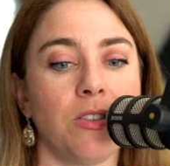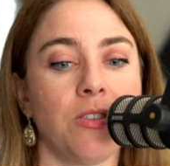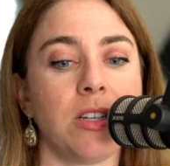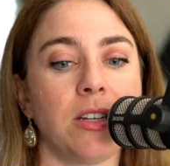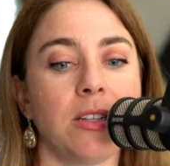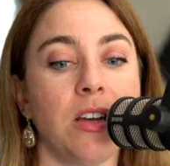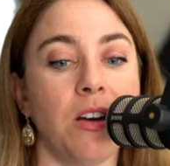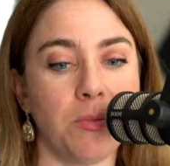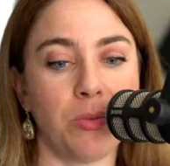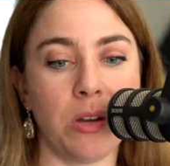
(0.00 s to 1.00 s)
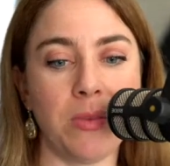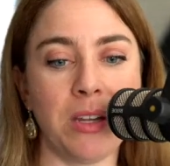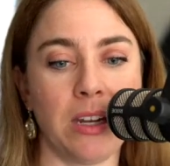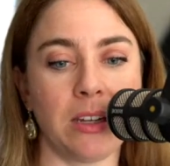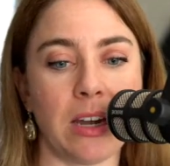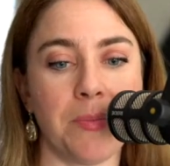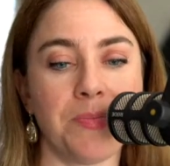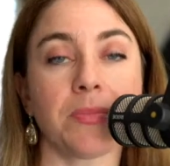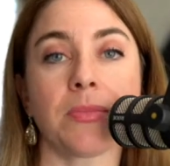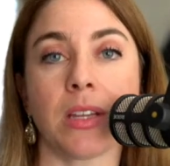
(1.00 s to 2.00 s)
in self-employment income,
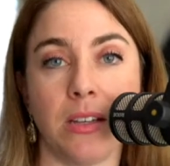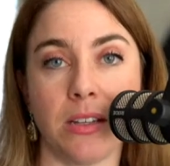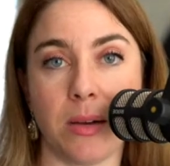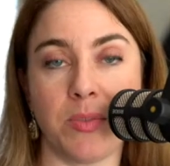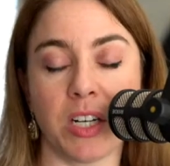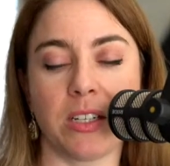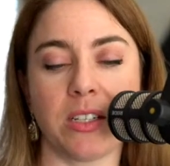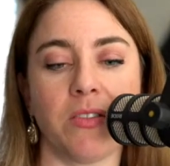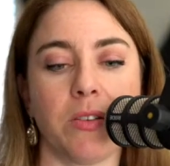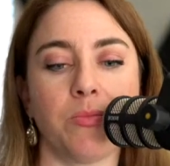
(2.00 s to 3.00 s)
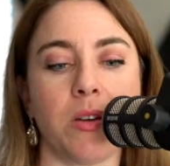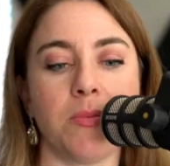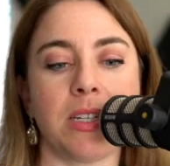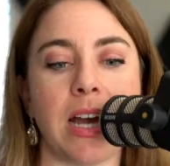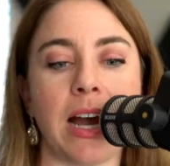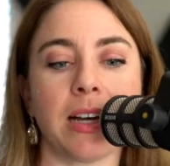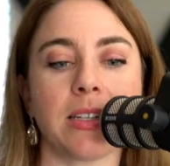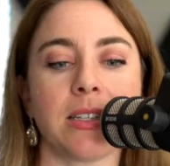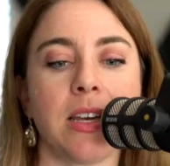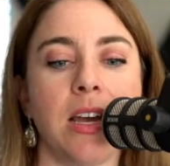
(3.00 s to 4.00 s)
subject to self-employment
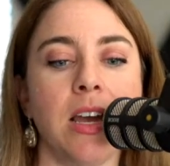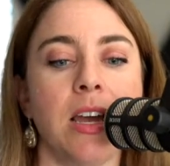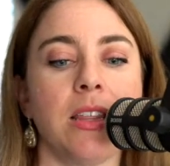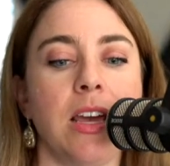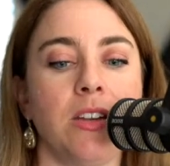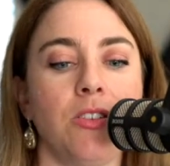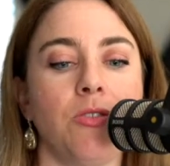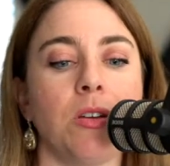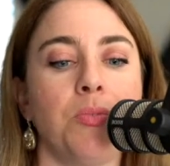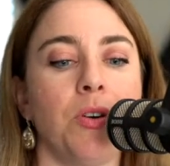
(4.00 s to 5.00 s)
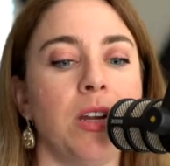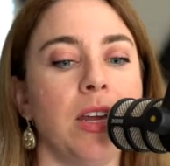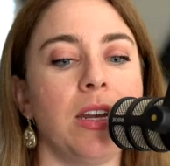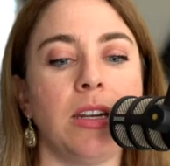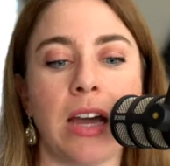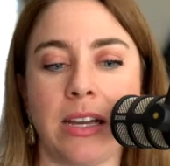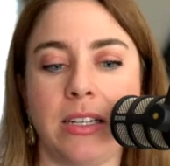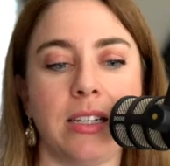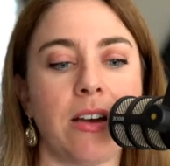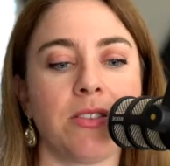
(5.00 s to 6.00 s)
tax, then you could put in
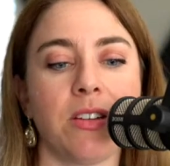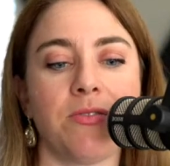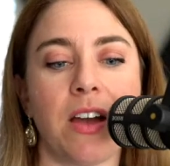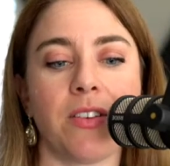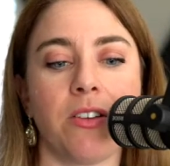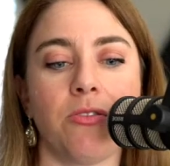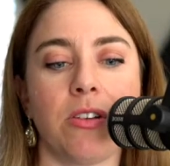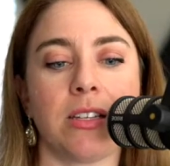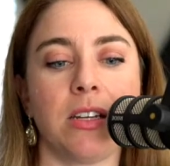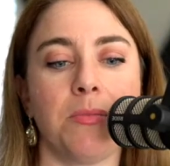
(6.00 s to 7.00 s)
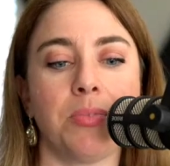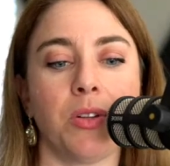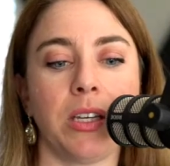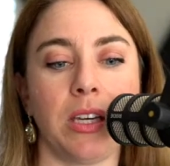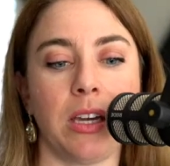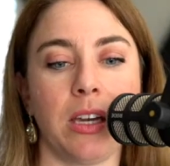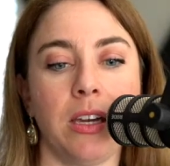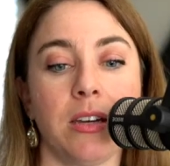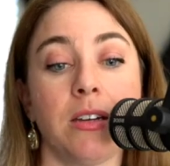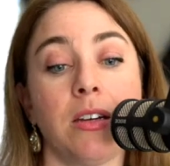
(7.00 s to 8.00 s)
19,500 as an employee,
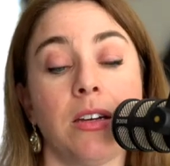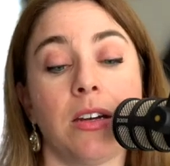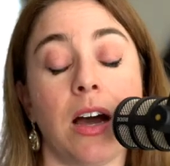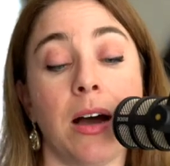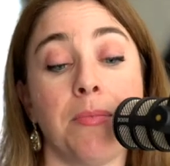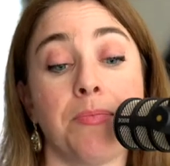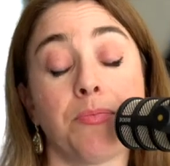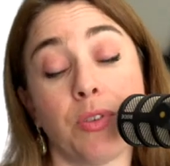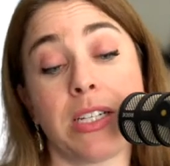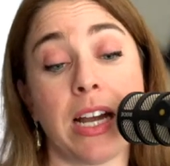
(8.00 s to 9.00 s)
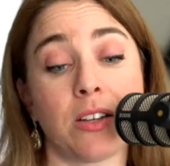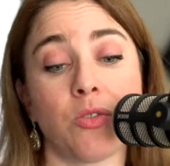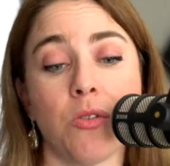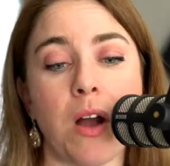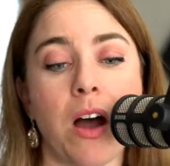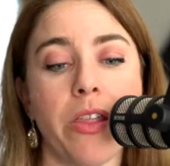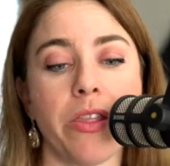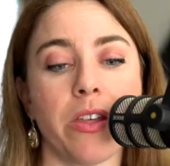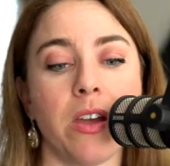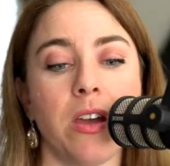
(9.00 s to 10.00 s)
pre-tax or
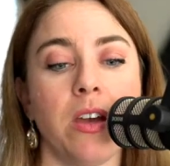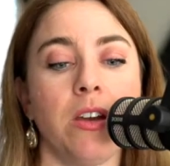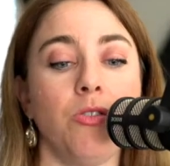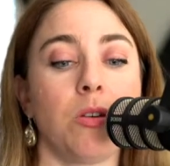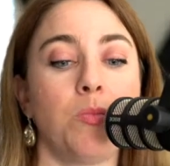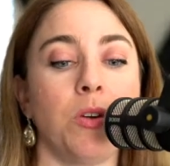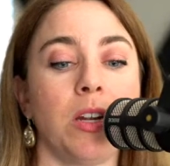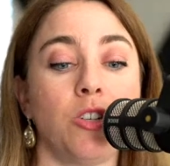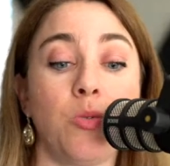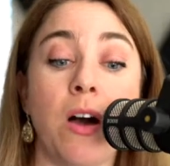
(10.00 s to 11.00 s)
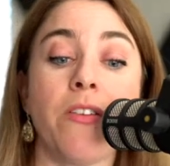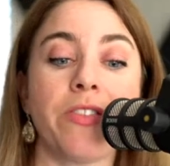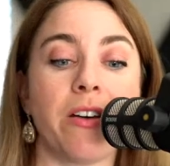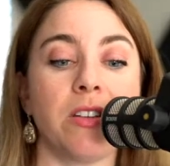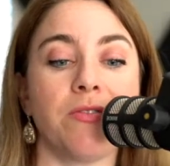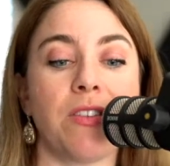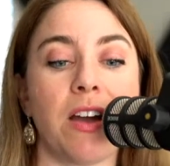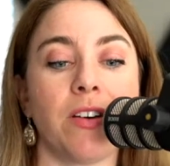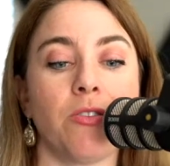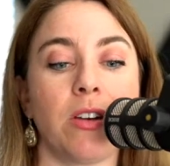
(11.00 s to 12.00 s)
Roth. You could put in
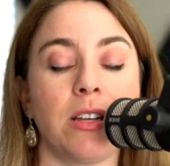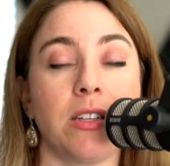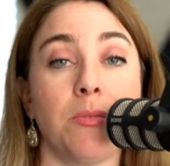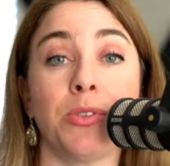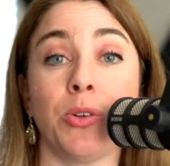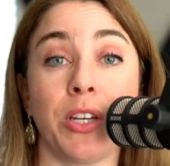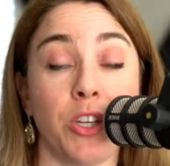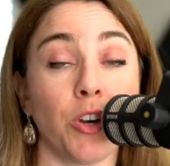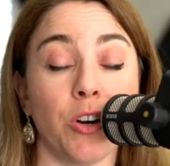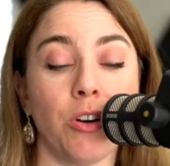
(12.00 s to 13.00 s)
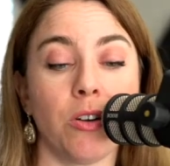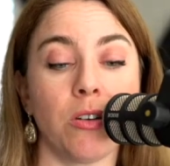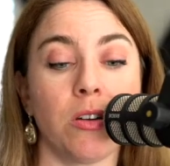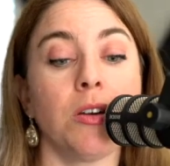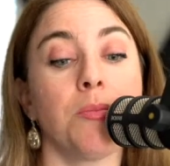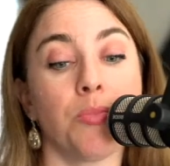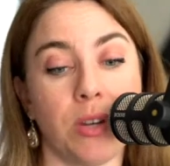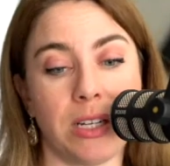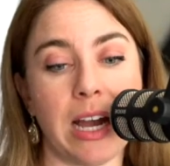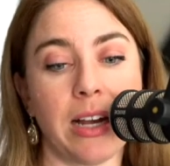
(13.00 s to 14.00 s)
12,500 as an employer,
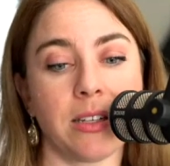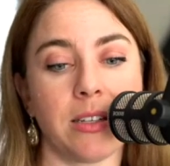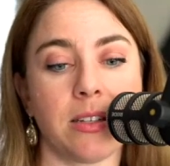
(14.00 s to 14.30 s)
pre-tax,